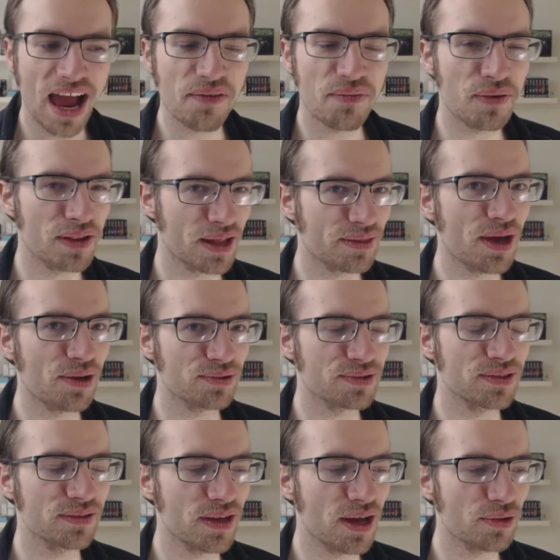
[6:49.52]
I felt like that
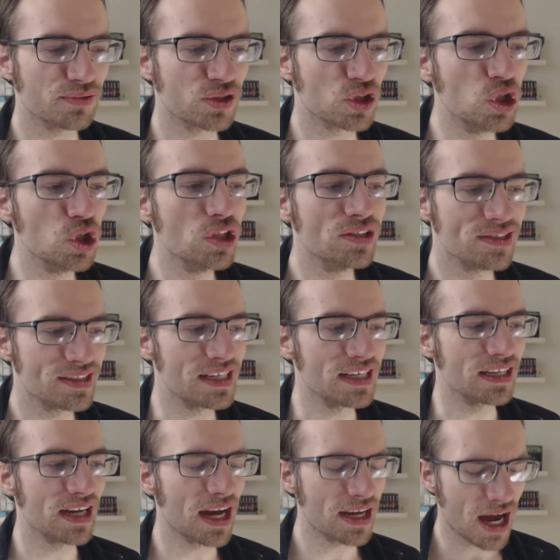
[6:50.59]
was a that was a good
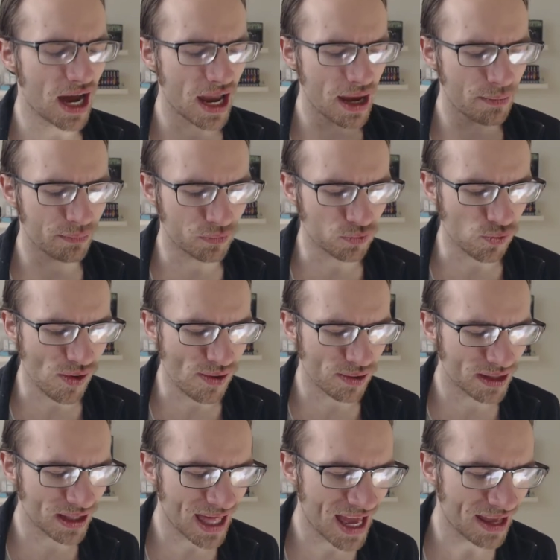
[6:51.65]
scene. I, I am
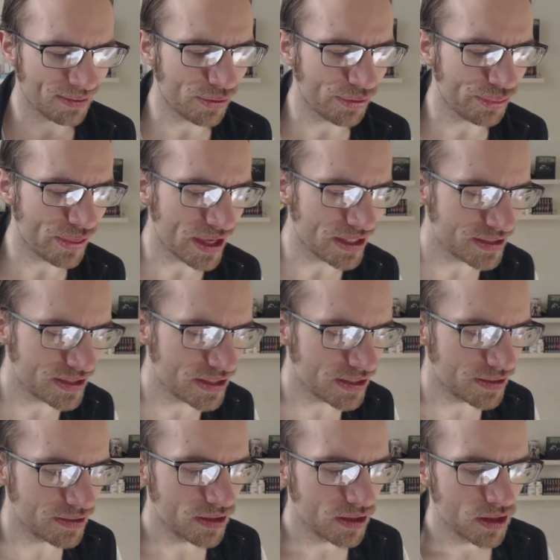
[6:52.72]
glad that they
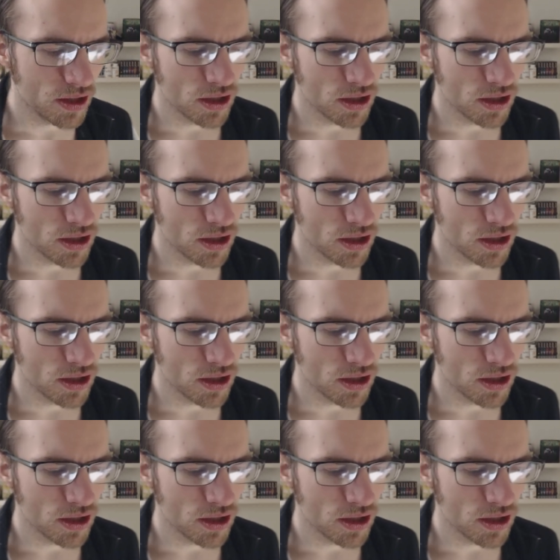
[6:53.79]
did